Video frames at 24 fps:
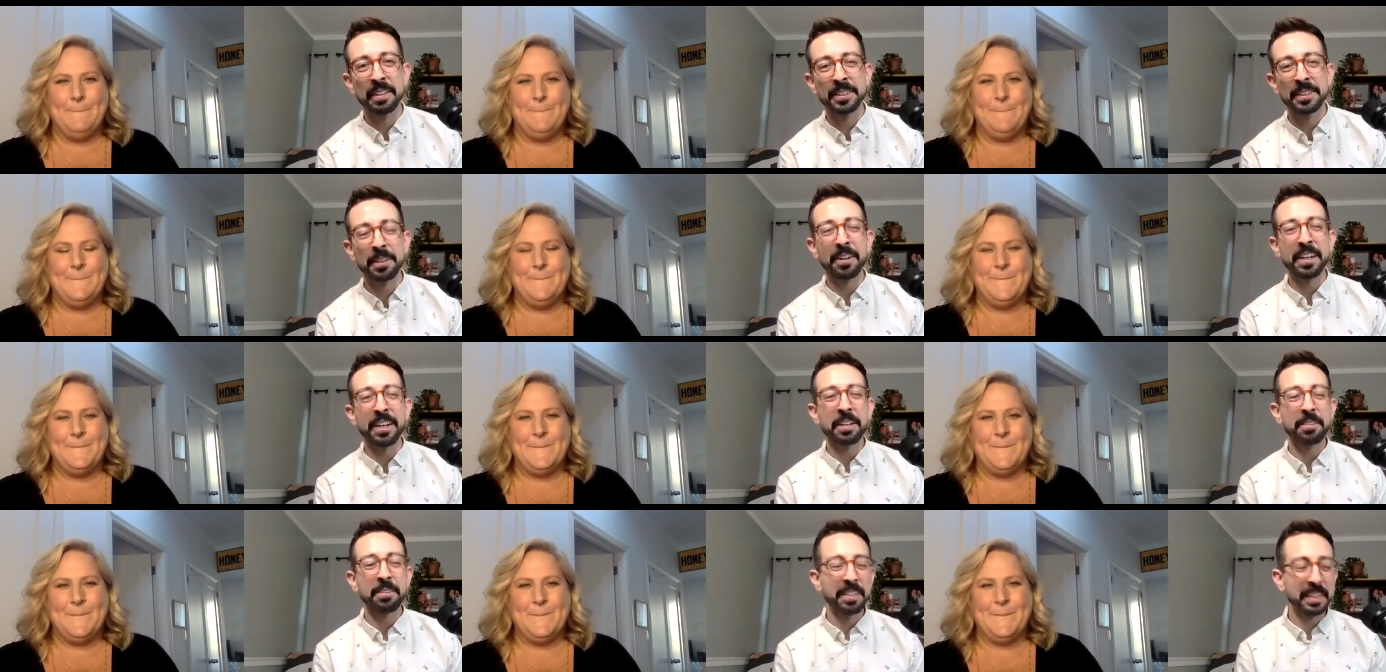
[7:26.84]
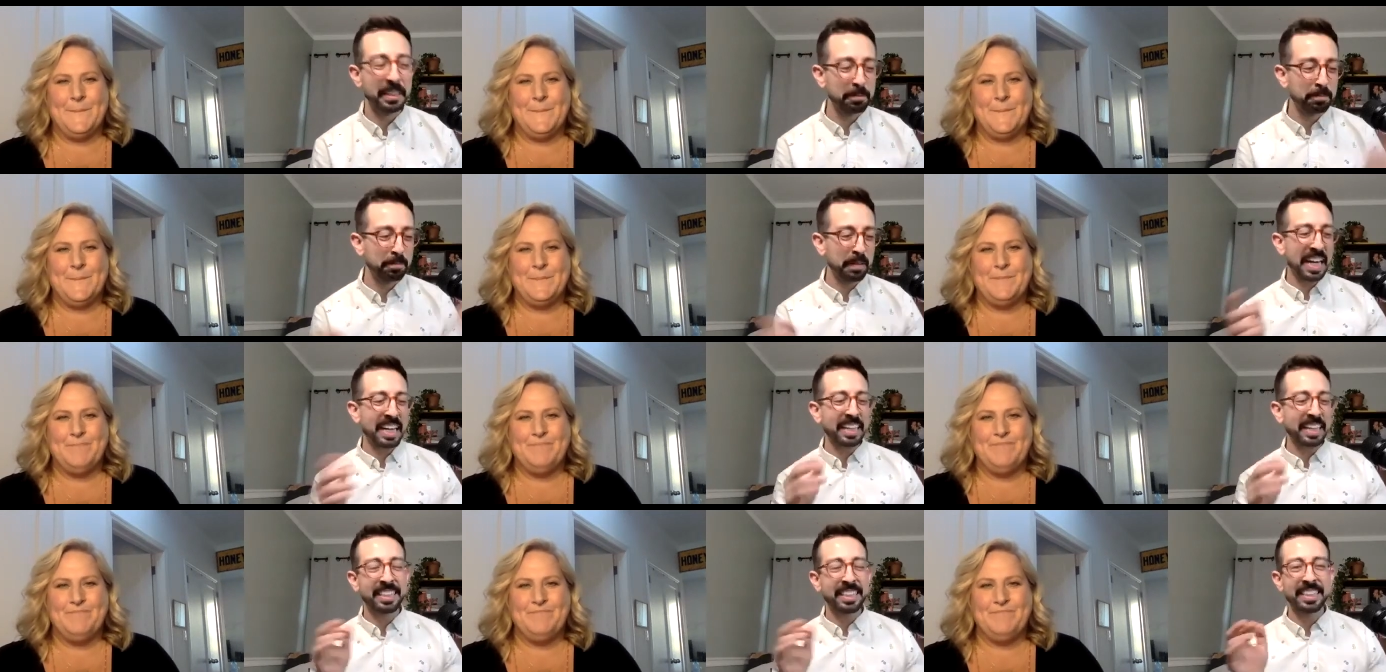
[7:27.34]
Speaker 1: So anyways,
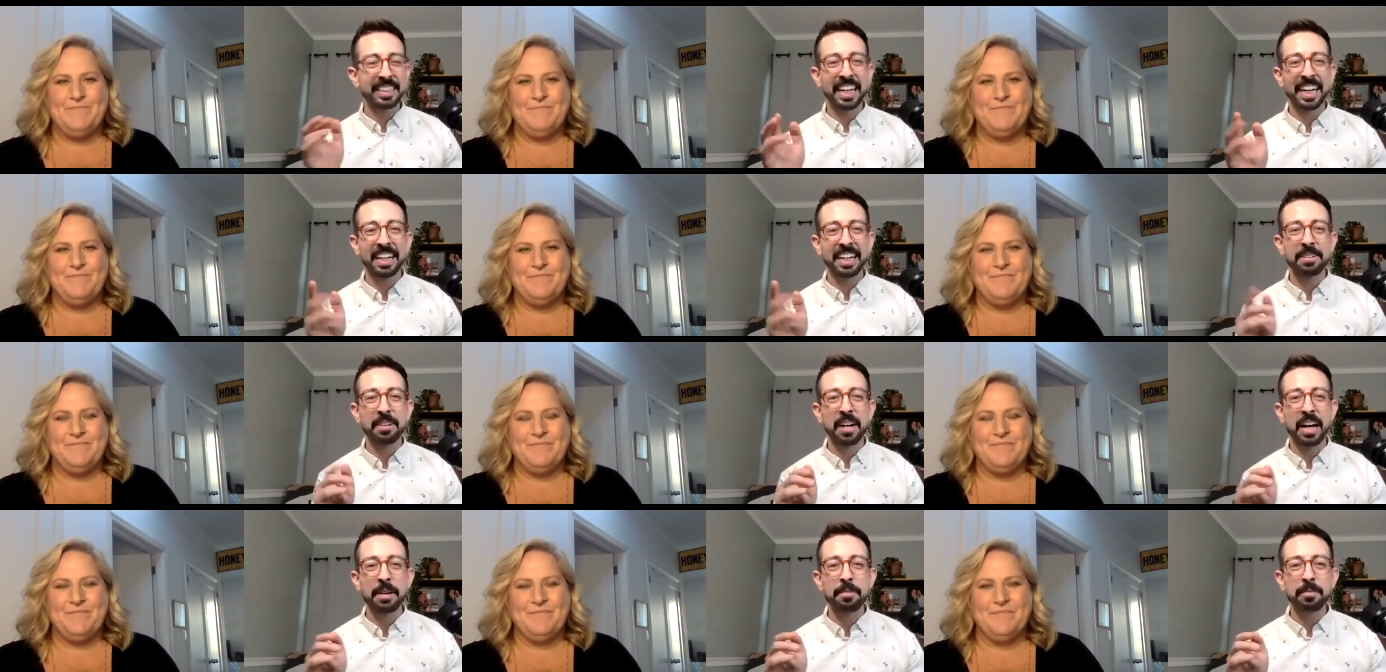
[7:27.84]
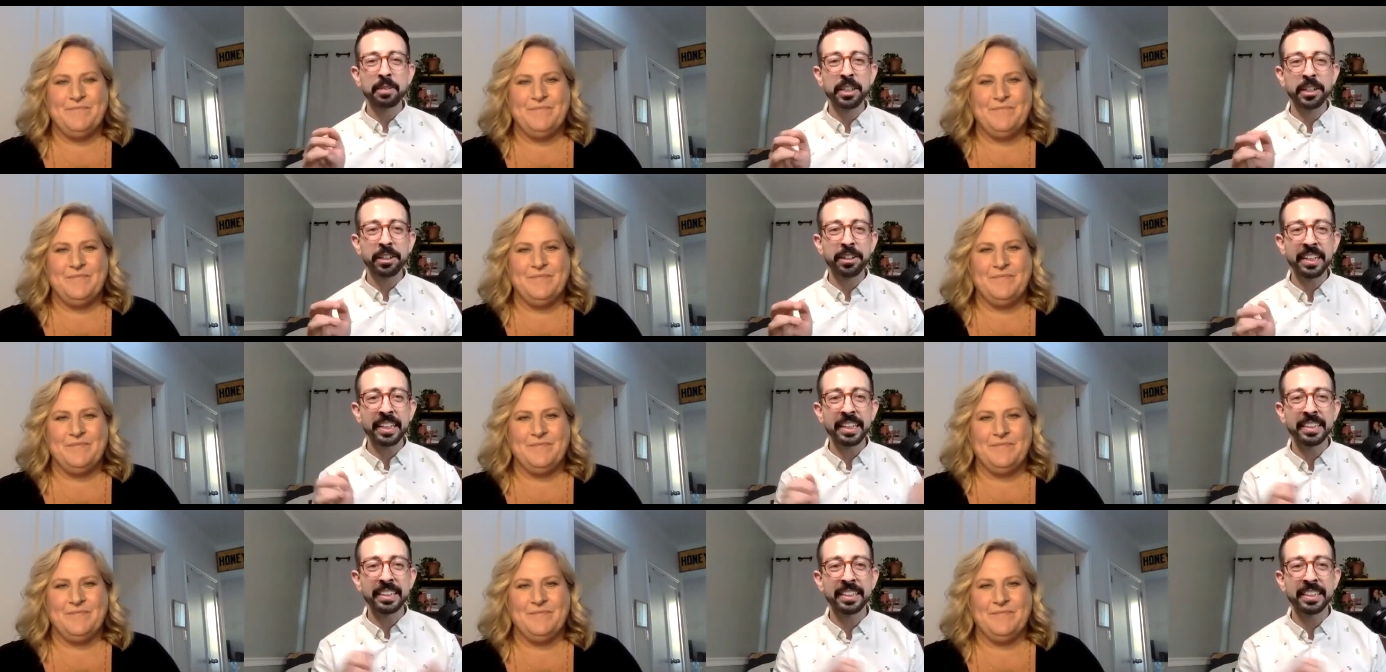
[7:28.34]
back to, I'm
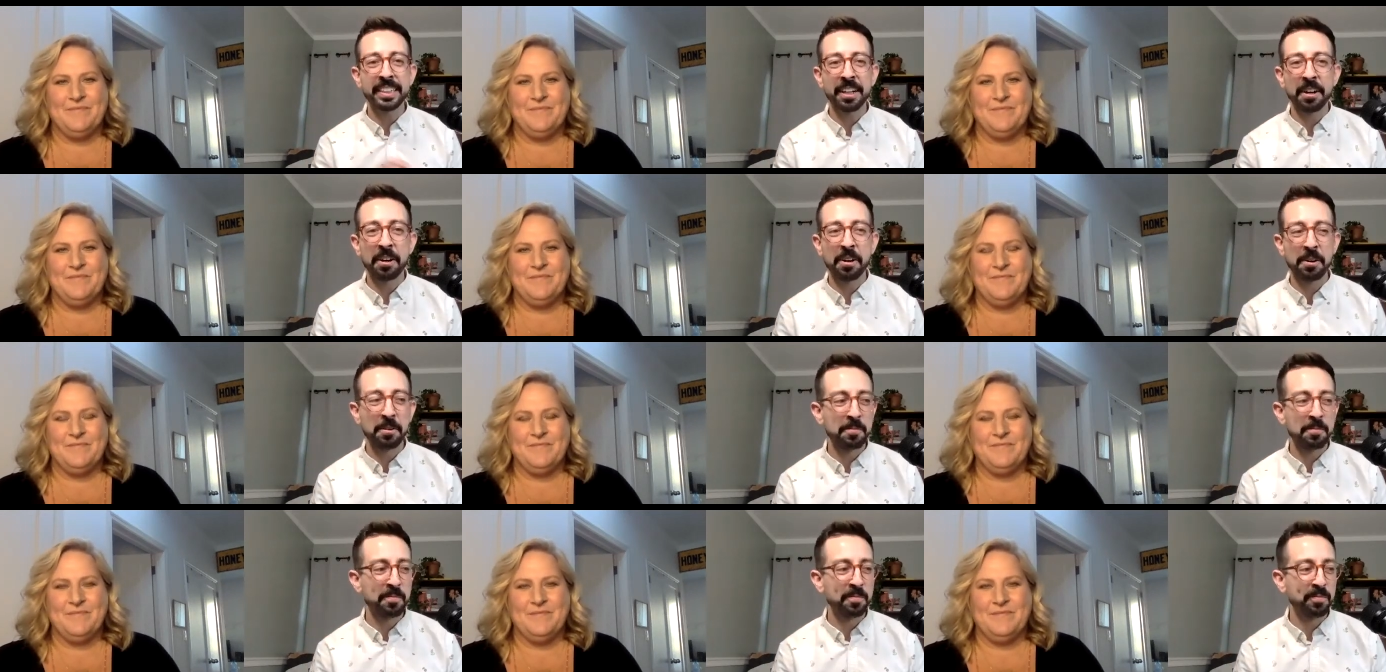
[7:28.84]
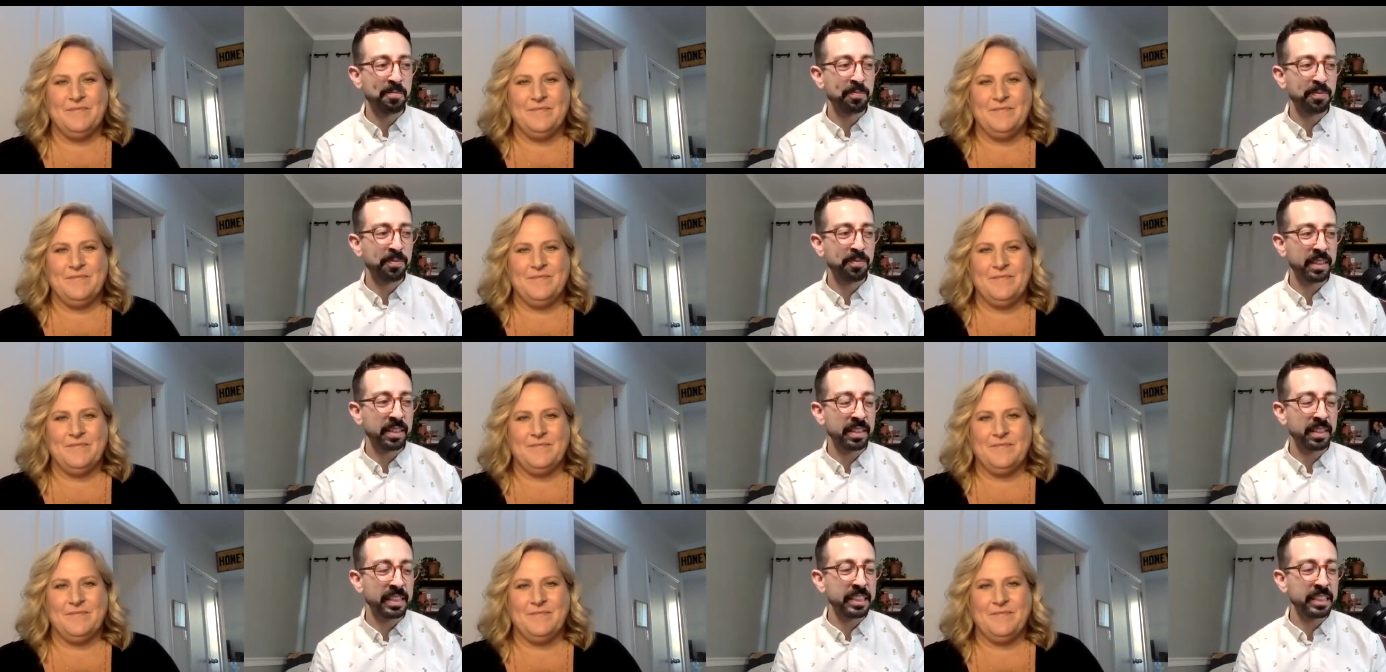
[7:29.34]
curious,
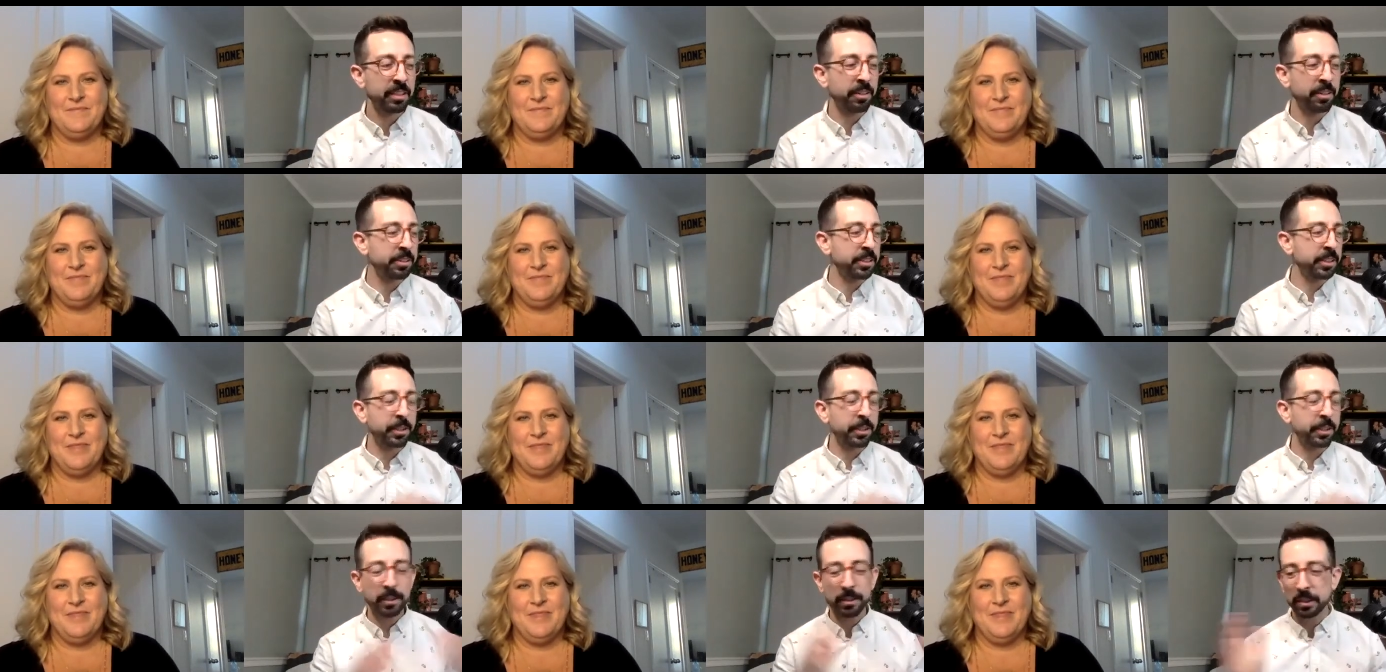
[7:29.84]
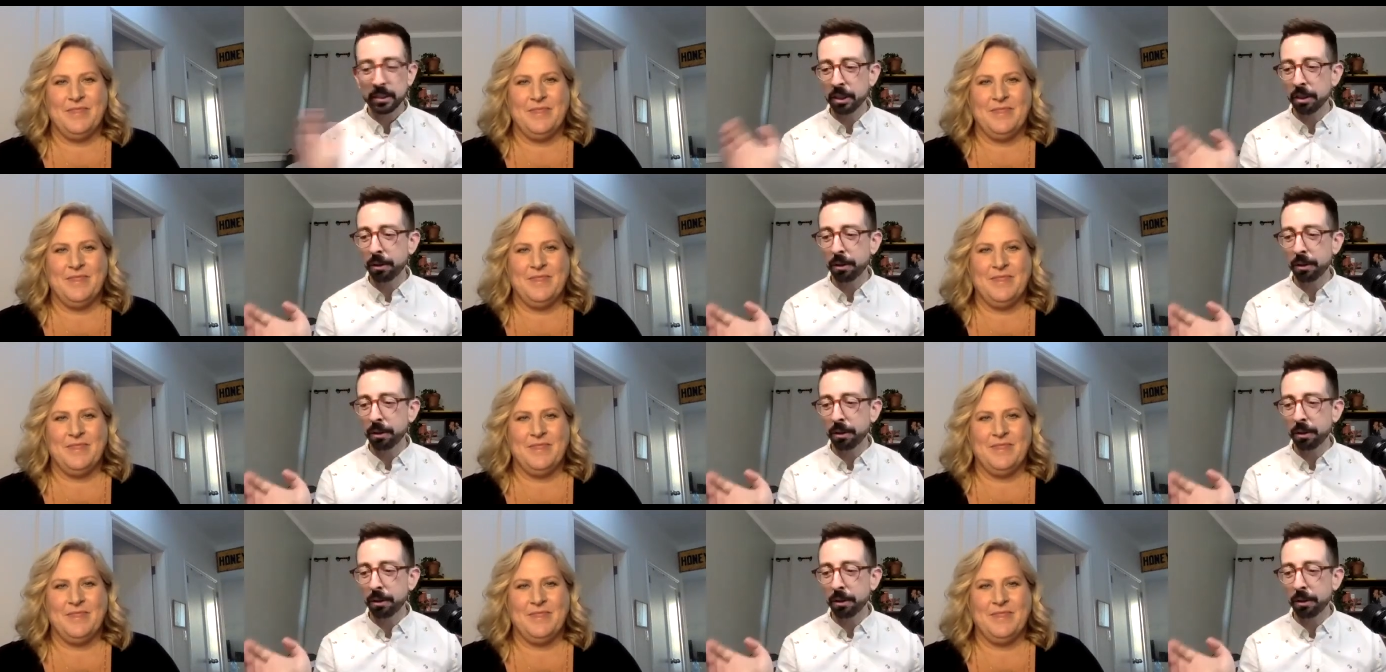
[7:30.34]
you know, your